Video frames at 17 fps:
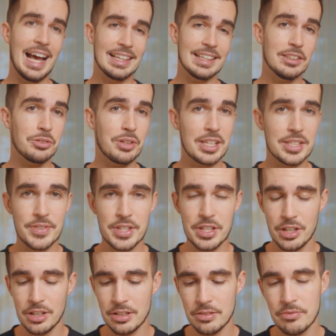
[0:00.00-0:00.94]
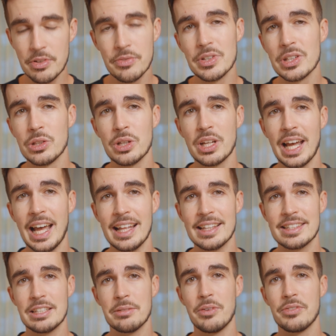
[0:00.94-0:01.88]
and in today's video we will look
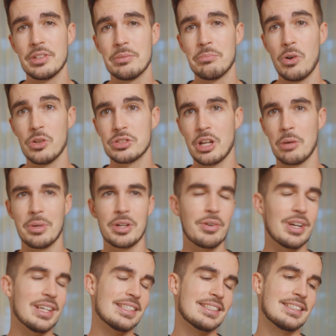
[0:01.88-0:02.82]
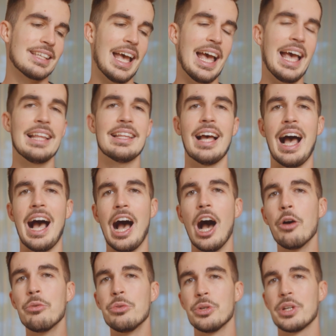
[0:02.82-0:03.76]
at some of the most common risks and
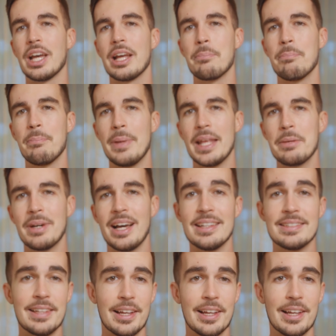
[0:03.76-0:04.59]
how you can minimize